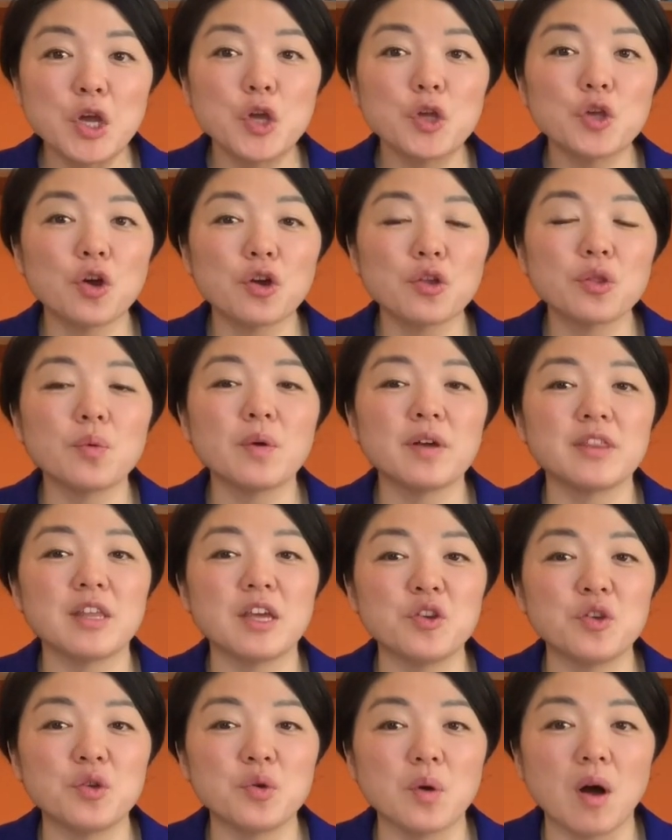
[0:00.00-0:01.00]
You're the one
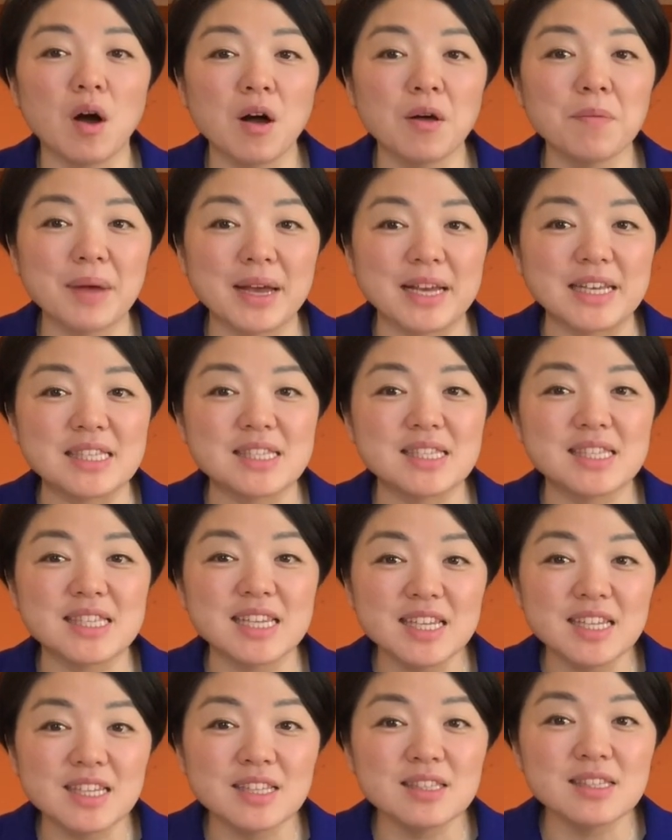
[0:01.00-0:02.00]
that knew all my
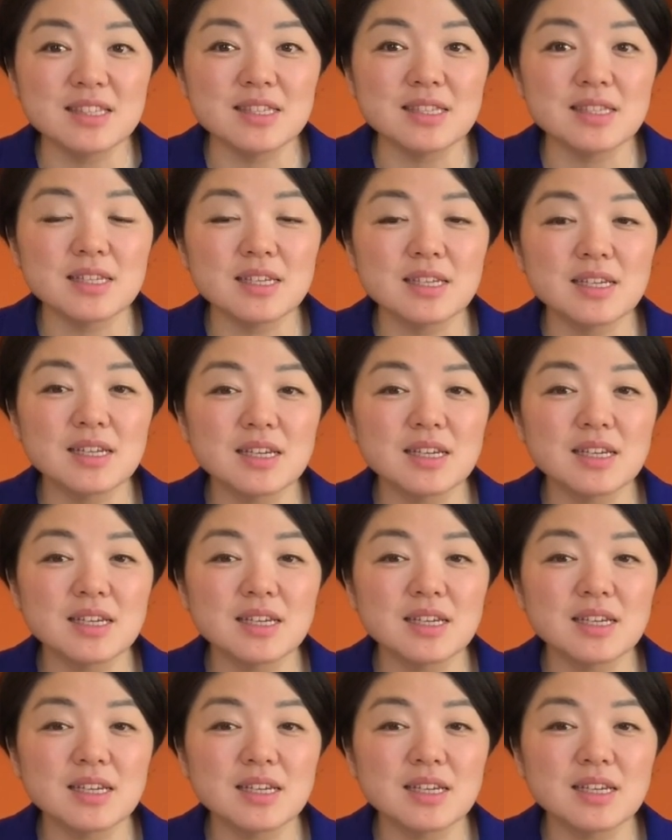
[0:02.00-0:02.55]
sins.